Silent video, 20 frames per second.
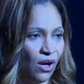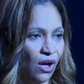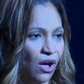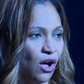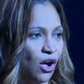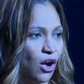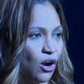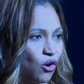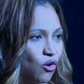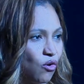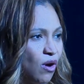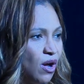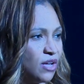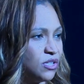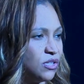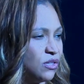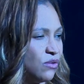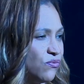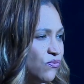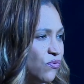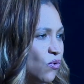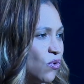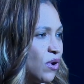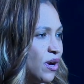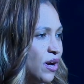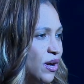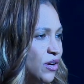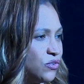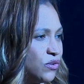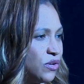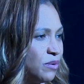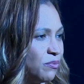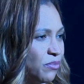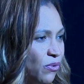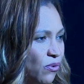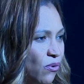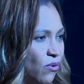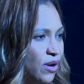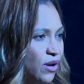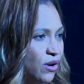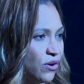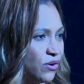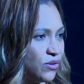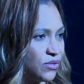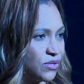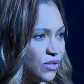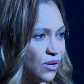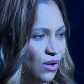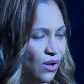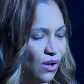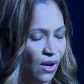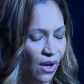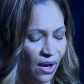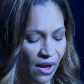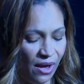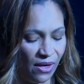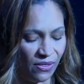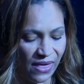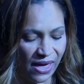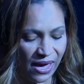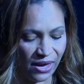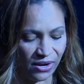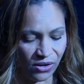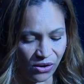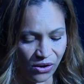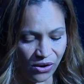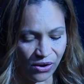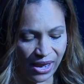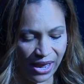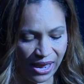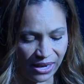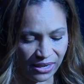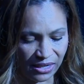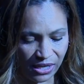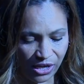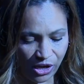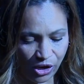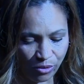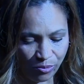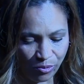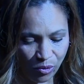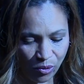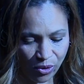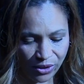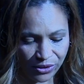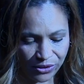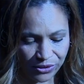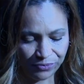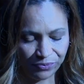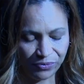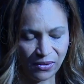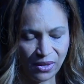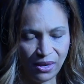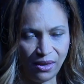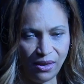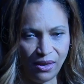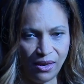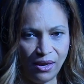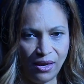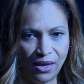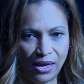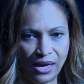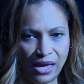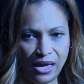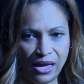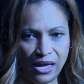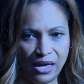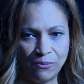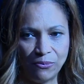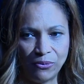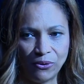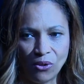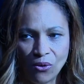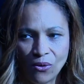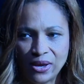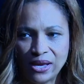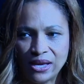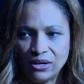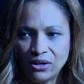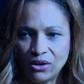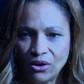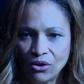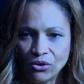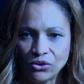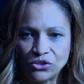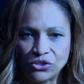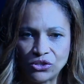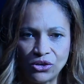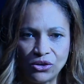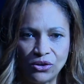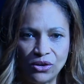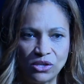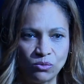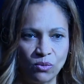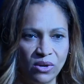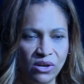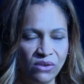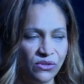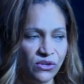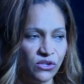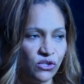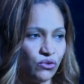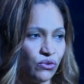across the 400 employers that are at the airport. Employee and culture is one of the